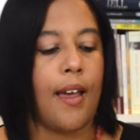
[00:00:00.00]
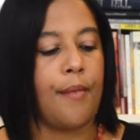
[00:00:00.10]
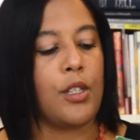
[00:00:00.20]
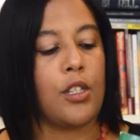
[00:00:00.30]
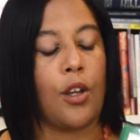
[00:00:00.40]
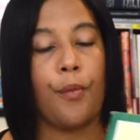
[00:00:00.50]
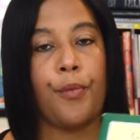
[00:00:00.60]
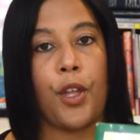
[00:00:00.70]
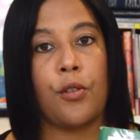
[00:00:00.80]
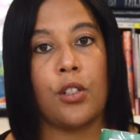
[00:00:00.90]
So
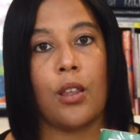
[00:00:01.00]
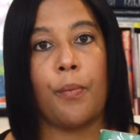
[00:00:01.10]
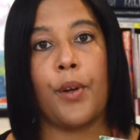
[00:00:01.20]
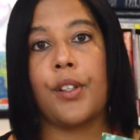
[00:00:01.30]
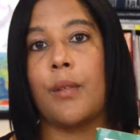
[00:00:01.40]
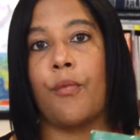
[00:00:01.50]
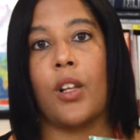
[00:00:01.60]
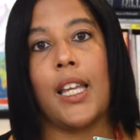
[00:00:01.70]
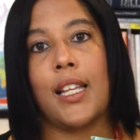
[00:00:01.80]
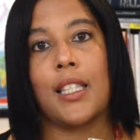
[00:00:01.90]
those are the books. I'm
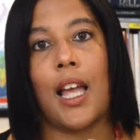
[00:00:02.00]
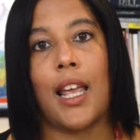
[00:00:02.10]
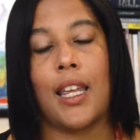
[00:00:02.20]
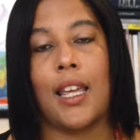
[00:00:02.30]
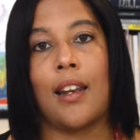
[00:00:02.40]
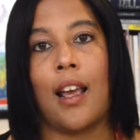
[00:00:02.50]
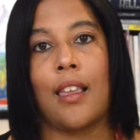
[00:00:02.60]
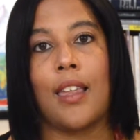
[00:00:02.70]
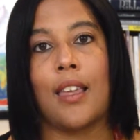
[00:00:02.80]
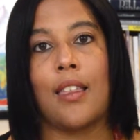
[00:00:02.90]
really excited. I
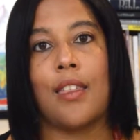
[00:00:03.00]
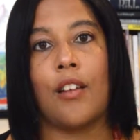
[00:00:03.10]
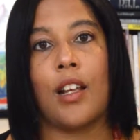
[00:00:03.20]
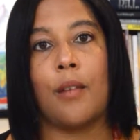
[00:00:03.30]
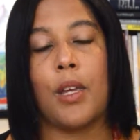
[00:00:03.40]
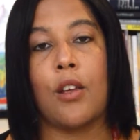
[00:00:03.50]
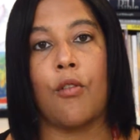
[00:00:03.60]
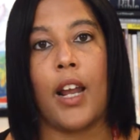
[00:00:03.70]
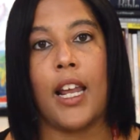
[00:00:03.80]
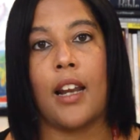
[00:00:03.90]
think that they're going to be
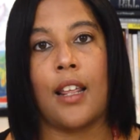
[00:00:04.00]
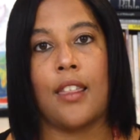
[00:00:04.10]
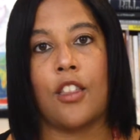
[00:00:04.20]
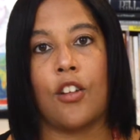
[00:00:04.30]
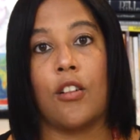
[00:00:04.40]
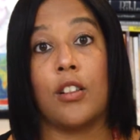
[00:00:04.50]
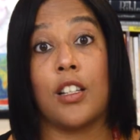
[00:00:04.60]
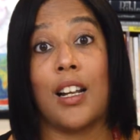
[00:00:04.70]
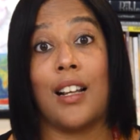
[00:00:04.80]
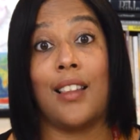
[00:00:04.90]
great. I think the girls
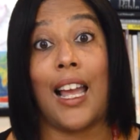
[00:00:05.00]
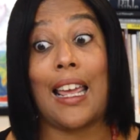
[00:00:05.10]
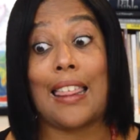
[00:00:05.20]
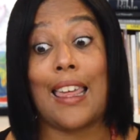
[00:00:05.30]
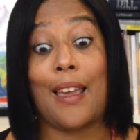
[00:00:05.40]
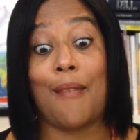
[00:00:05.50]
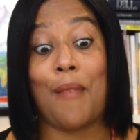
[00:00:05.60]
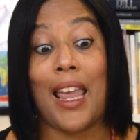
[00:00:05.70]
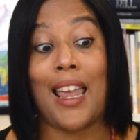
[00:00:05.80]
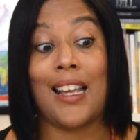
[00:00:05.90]
are going to like
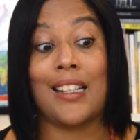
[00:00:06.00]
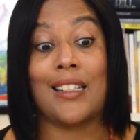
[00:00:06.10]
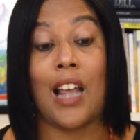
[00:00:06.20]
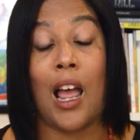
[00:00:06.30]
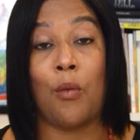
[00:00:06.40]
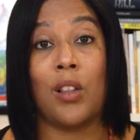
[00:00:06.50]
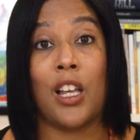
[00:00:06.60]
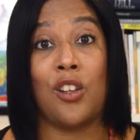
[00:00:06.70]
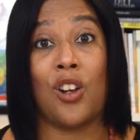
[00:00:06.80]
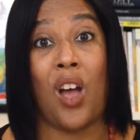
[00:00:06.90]
them, and I will
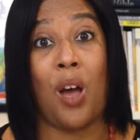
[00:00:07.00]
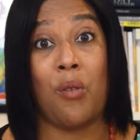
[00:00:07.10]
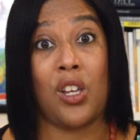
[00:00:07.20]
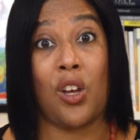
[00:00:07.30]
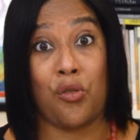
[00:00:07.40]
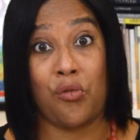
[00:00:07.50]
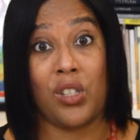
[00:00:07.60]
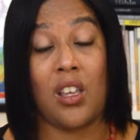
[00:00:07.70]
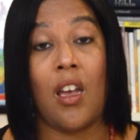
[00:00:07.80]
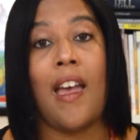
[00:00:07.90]
let you know how it
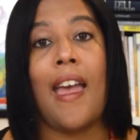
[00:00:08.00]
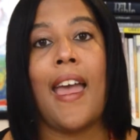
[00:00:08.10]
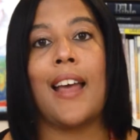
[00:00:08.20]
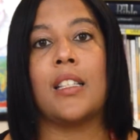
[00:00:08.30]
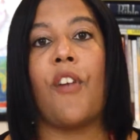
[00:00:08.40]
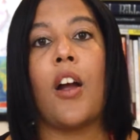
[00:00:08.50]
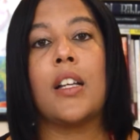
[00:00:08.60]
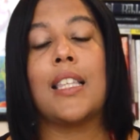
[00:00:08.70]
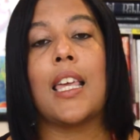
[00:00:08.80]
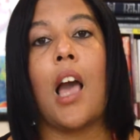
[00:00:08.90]
goes. As far
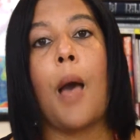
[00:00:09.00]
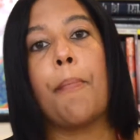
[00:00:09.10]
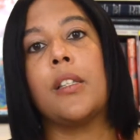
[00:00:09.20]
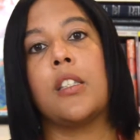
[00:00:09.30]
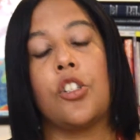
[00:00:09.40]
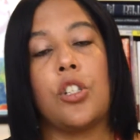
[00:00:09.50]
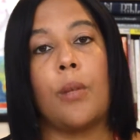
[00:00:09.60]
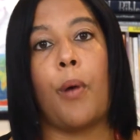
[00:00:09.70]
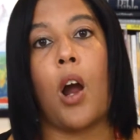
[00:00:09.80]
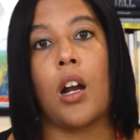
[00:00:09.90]
as the
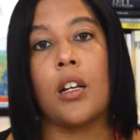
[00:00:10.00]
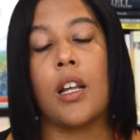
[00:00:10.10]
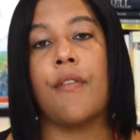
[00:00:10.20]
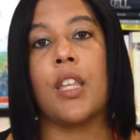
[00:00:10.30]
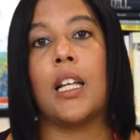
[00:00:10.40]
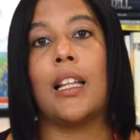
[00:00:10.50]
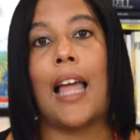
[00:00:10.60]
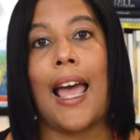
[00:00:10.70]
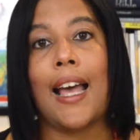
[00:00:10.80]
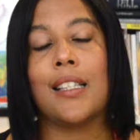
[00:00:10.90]
composition part of the
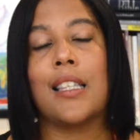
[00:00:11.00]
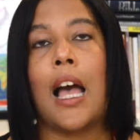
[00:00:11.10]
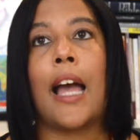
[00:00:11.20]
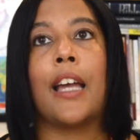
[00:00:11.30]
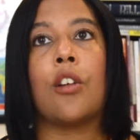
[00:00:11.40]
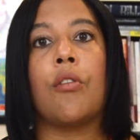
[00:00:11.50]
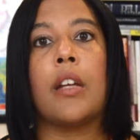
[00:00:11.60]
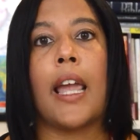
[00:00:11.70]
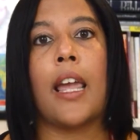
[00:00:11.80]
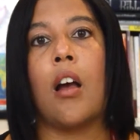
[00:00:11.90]
class, I
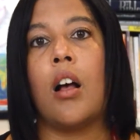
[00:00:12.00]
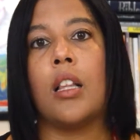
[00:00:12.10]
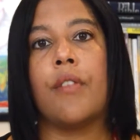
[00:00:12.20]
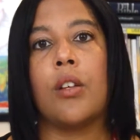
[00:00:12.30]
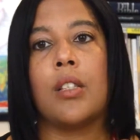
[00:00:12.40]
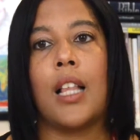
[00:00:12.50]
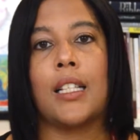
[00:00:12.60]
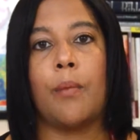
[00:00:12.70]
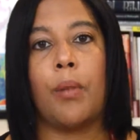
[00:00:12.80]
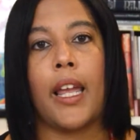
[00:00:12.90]
create all of those
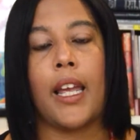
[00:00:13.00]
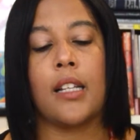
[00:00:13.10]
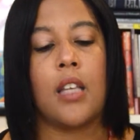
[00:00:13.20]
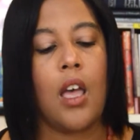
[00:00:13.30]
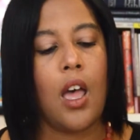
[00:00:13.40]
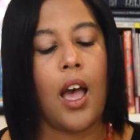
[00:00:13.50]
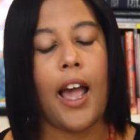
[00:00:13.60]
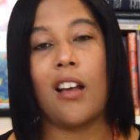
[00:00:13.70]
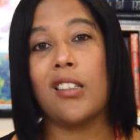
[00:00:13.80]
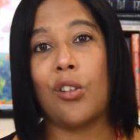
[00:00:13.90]
lesson plans.
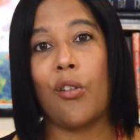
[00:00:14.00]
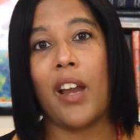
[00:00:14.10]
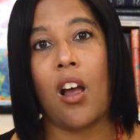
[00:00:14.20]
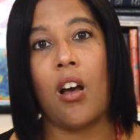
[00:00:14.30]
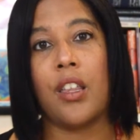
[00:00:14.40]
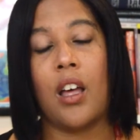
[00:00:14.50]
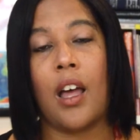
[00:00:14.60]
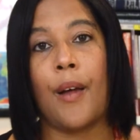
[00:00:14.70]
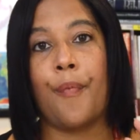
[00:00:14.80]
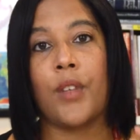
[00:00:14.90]
I also create all
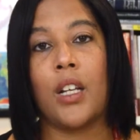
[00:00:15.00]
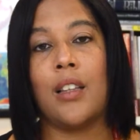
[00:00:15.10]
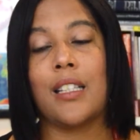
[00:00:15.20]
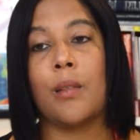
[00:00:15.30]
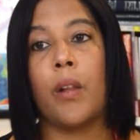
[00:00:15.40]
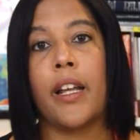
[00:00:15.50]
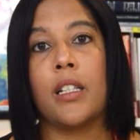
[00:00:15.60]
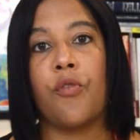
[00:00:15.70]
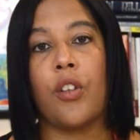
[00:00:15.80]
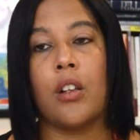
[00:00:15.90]
the lesson
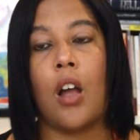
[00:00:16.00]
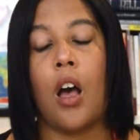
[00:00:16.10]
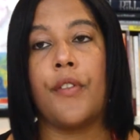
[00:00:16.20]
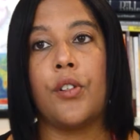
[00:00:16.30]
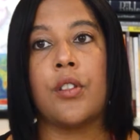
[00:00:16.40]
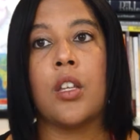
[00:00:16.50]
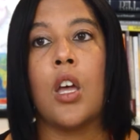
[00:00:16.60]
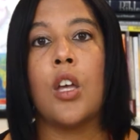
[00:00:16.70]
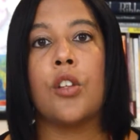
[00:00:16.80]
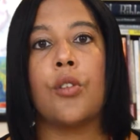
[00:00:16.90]
plans for the novels.
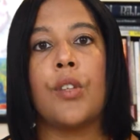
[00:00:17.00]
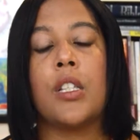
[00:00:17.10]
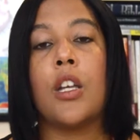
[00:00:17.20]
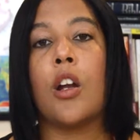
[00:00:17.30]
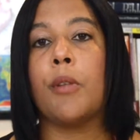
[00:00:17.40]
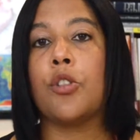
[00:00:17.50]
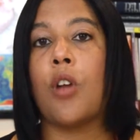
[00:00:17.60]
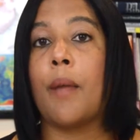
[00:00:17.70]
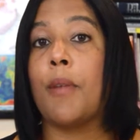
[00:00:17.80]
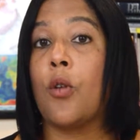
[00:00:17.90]
So this year I'm going to
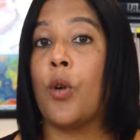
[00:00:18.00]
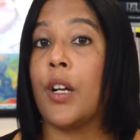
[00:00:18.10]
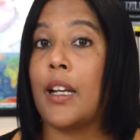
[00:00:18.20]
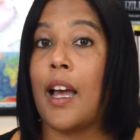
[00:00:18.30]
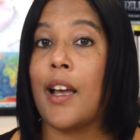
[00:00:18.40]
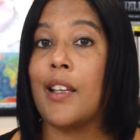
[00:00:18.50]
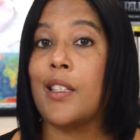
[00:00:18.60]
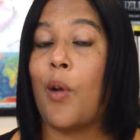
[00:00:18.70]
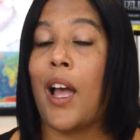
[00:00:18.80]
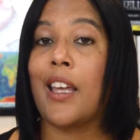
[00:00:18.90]
try and be organized
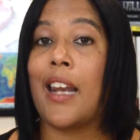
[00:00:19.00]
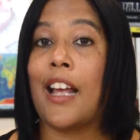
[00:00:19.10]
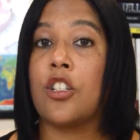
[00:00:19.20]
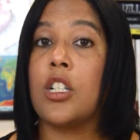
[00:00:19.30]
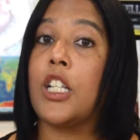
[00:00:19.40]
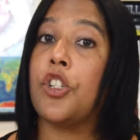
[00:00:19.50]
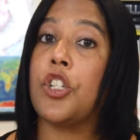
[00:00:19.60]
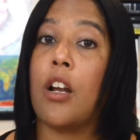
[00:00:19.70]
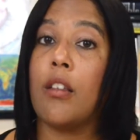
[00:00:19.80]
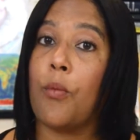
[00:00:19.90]
so I can actually
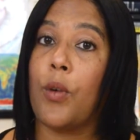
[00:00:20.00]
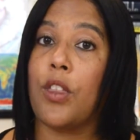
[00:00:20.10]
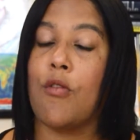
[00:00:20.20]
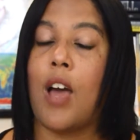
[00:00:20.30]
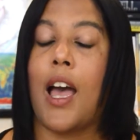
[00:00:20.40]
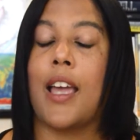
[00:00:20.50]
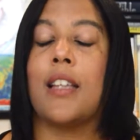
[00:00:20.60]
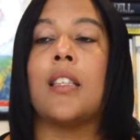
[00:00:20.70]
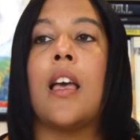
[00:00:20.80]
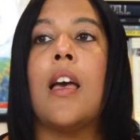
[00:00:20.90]
share them with you
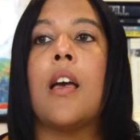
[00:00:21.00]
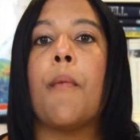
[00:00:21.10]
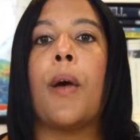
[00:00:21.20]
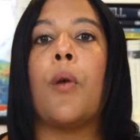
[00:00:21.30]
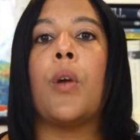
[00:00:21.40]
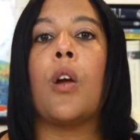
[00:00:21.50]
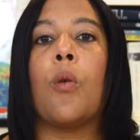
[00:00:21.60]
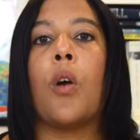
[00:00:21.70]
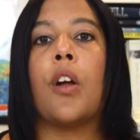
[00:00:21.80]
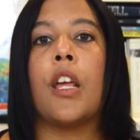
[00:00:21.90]
guys. But we
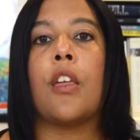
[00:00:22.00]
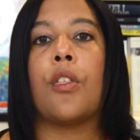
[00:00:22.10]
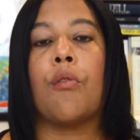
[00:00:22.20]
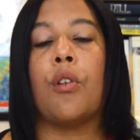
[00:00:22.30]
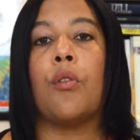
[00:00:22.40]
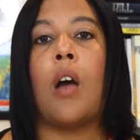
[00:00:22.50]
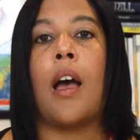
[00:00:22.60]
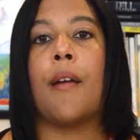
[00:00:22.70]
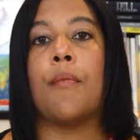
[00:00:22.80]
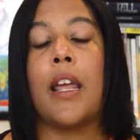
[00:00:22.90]
working through
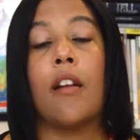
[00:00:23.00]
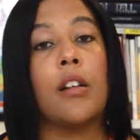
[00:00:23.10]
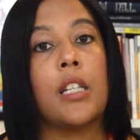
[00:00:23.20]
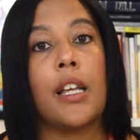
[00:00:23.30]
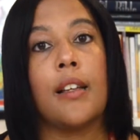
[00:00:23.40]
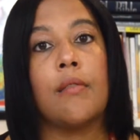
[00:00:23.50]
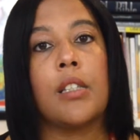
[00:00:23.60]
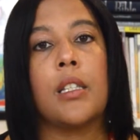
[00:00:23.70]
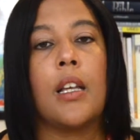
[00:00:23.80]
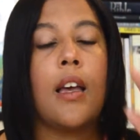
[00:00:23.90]

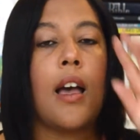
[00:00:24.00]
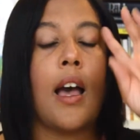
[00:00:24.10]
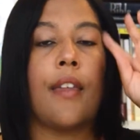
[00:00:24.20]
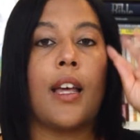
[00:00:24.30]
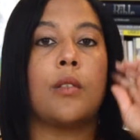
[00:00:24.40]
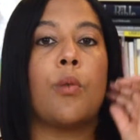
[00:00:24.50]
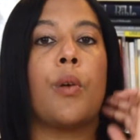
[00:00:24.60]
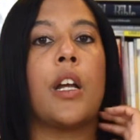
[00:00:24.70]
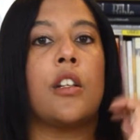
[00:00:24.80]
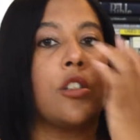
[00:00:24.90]
narratives. That's where
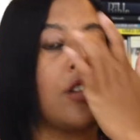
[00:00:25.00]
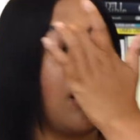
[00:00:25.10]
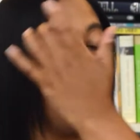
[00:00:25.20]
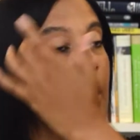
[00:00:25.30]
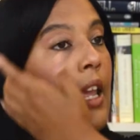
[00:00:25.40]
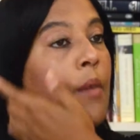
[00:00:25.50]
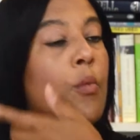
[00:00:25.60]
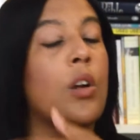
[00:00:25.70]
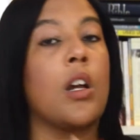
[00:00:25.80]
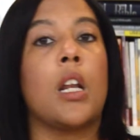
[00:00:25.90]
we're going to start,
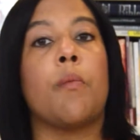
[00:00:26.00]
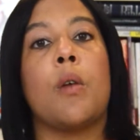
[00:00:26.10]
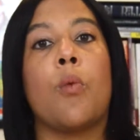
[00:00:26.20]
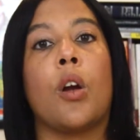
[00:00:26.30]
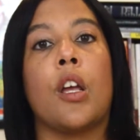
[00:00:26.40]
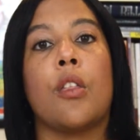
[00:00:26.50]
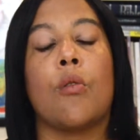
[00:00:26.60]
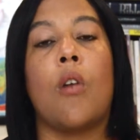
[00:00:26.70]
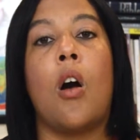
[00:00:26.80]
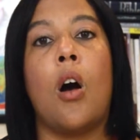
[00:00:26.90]
and we're going to be working
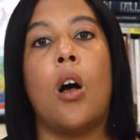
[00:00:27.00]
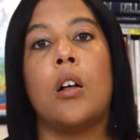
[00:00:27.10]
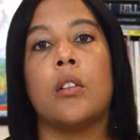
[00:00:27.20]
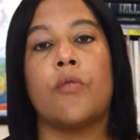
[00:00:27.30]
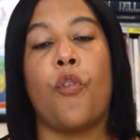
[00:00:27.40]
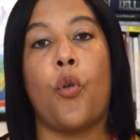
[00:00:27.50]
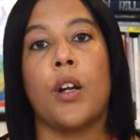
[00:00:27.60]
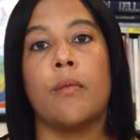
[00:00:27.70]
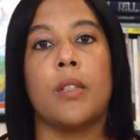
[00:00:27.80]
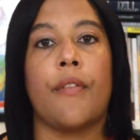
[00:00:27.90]
through all
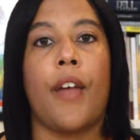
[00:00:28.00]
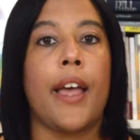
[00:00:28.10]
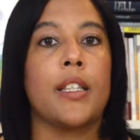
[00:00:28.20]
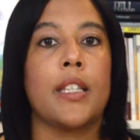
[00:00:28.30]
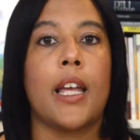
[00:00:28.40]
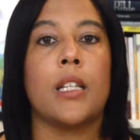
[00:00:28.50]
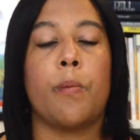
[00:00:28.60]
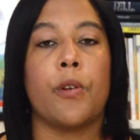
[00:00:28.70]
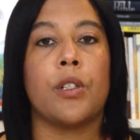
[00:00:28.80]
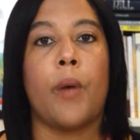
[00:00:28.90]
forms of essays:
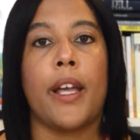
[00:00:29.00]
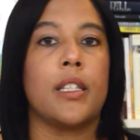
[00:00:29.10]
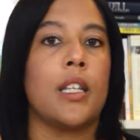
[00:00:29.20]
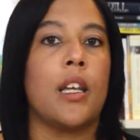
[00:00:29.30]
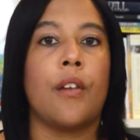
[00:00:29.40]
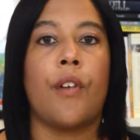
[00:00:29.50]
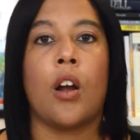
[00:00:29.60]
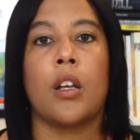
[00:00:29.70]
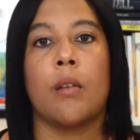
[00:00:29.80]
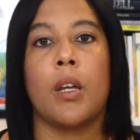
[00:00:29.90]
persuasive,
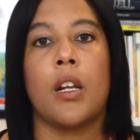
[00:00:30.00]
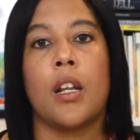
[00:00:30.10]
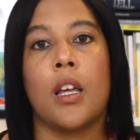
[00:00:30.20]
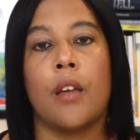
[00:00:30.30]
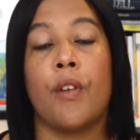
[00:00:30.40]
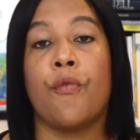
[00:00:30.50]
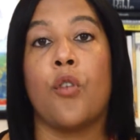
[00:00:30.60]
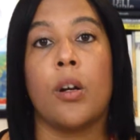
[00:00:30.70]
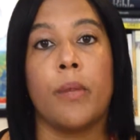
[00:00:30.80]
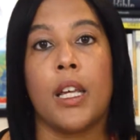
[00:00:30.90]
argumentative,
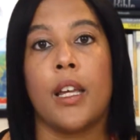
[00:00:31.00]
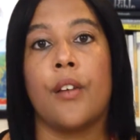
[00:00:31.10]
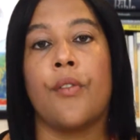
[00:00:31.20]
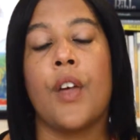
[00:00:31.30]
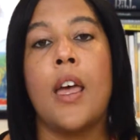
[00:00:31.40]
informative,